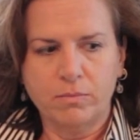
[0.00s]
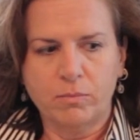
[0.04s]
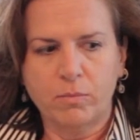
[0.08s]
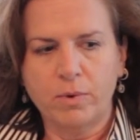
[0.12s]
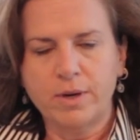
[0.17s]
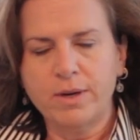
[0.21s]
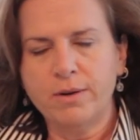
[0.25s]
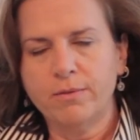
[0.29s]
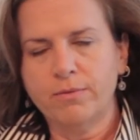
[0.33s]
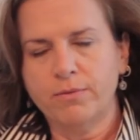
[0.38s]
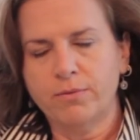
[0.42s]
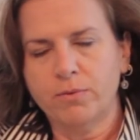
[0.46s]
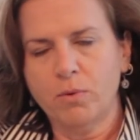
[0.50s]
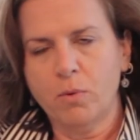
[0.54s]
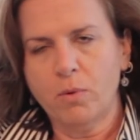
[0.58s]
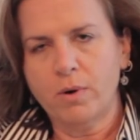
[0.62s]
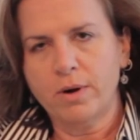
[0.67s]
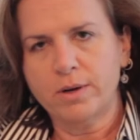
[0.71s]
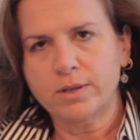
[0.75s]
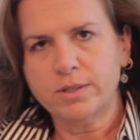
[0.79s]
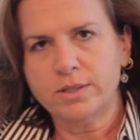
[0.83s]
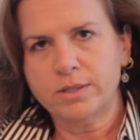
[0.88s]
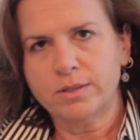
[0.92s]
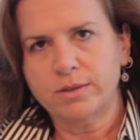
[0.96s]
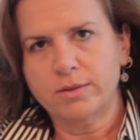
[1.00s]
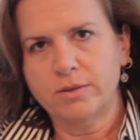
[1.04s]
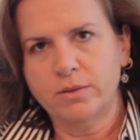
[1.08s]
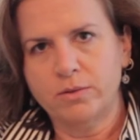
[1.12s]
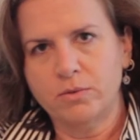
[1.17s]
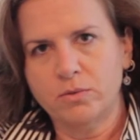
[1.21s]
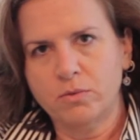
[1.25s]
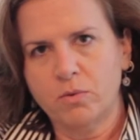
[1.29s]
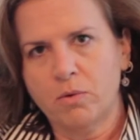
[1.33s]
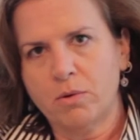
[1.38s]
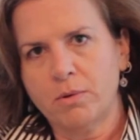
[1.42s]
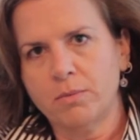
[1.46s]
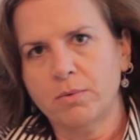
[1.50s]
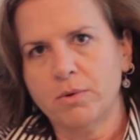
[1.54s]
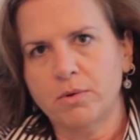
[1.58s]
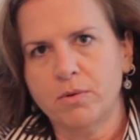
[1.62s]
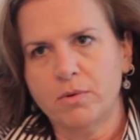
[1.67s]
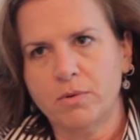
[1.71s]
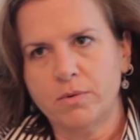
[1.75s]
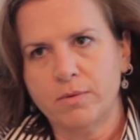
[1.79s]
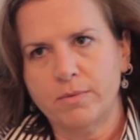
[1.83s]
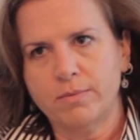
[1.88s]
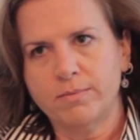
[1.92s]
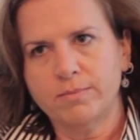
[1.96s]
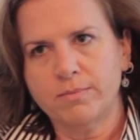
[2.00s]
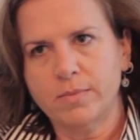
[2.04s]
reinforce the normal